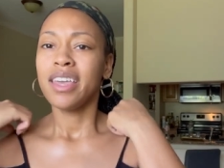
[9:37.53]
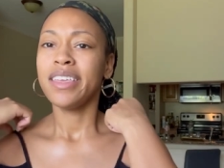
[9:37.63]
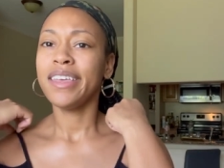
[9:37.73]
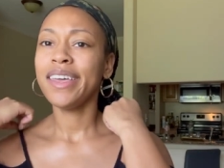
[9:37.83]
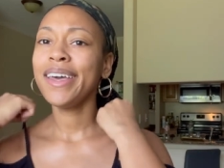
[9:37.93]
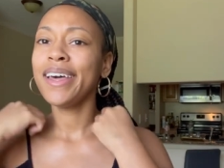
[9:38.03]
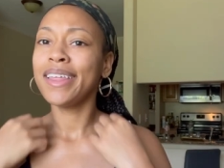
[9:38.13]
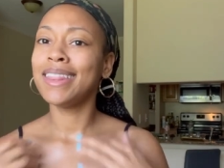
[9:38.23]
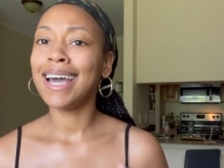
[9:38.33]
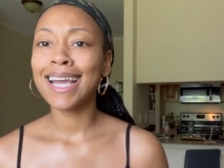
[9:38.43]

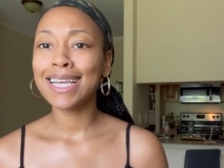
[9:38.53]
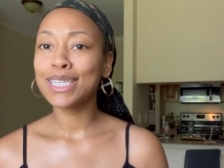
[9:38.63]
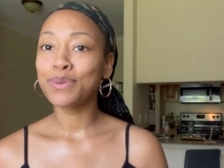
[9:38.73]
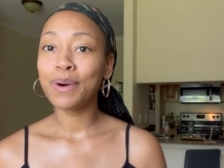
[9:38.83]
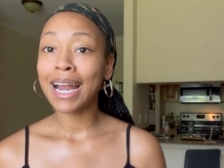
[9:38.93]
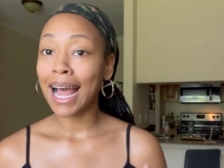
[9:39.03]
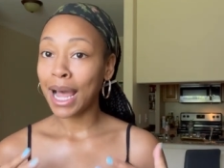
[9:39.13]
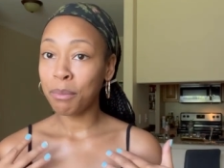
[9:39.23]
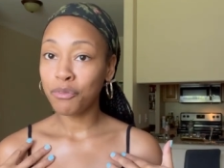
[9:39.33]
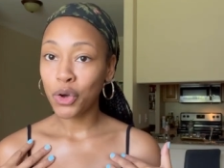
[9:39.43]
yeah, that is what
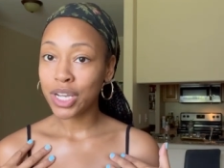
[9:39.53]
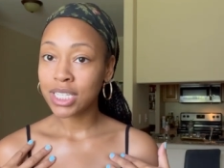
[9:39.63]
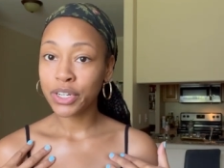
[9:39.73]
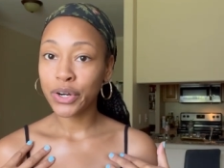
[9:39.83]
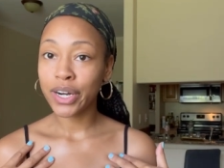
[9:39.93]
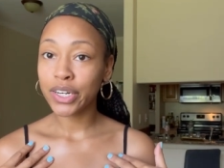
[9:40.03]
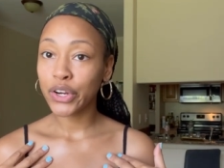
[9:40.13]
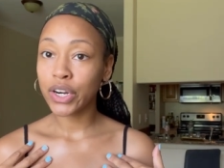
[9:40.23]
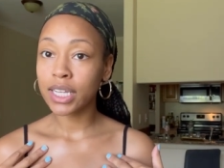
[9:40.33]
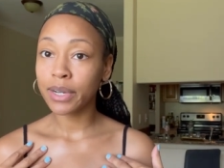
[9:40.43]
I'm focusing on
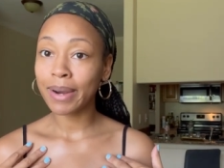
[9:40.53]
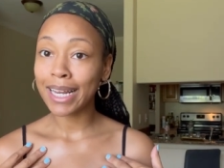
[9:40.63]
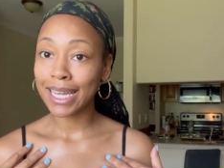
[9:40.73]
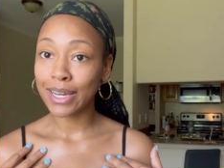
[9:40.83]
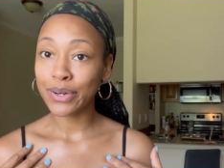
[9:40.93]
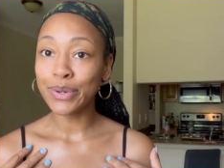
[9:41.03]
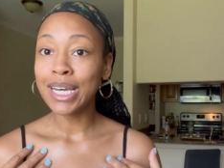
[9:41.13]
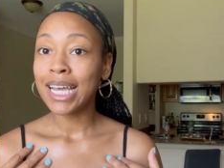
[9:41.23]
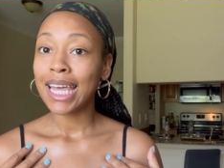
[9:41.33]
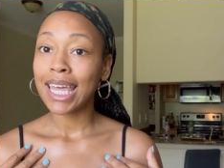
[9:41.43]
currently right now,
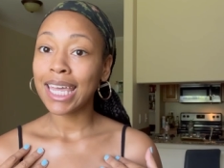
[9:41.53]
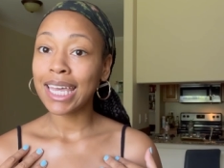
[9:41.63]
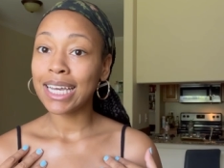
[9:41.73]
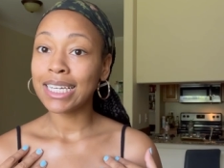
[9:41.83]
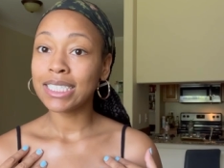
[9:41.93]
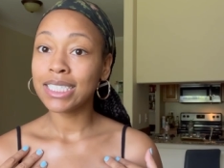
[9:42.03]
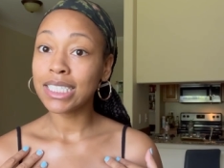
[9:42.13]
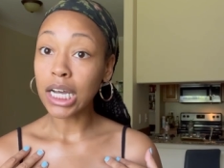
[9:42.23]
and